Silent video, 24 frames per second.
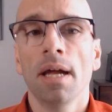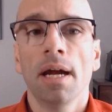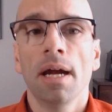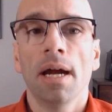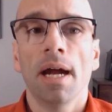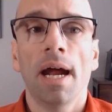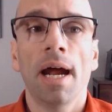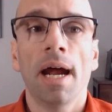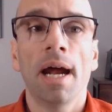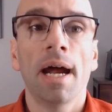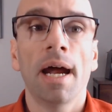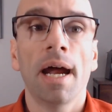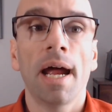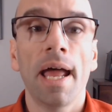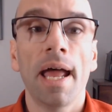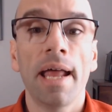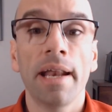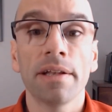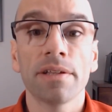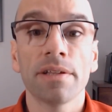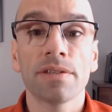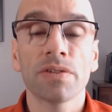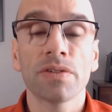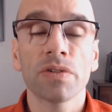
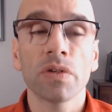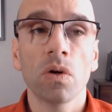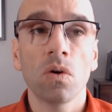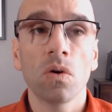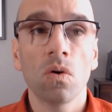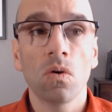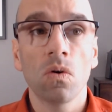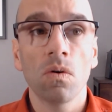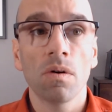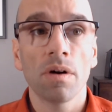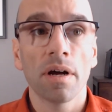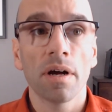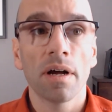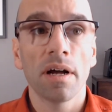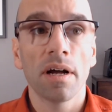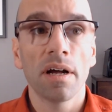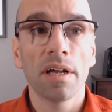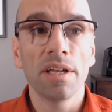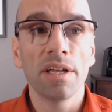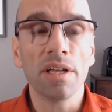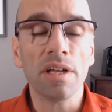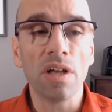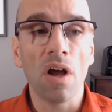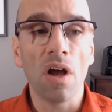And so
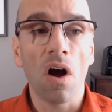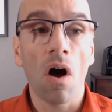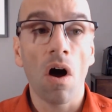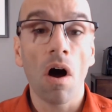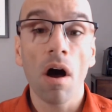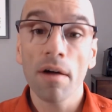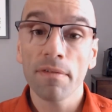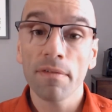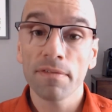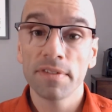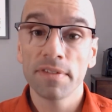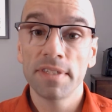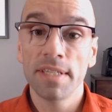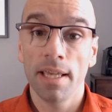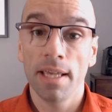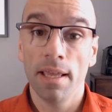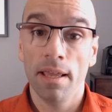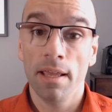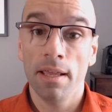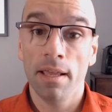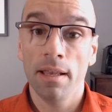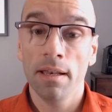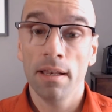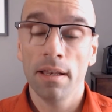
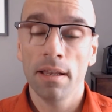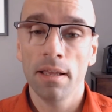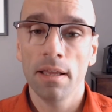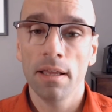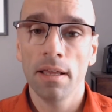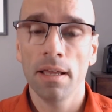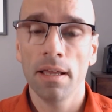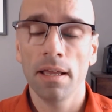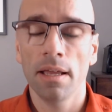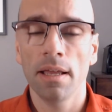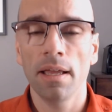often